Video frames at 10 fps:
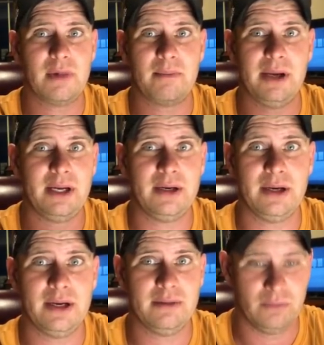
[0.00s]
I mean,
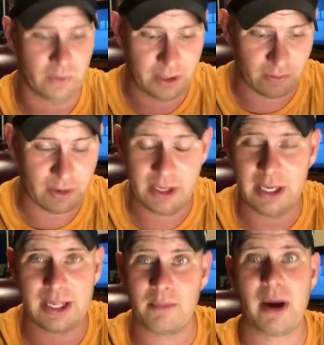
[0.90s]
we don't run
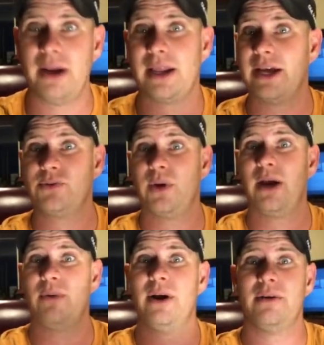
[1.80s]
any. But guess what
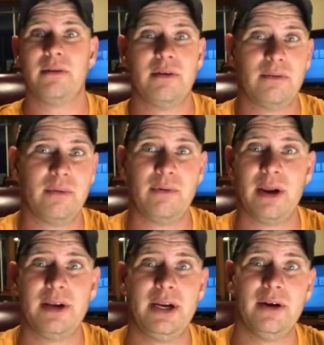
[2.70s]
I run? We
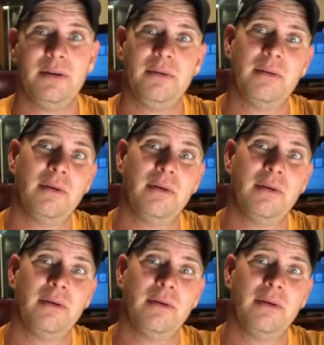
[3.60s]
run deer.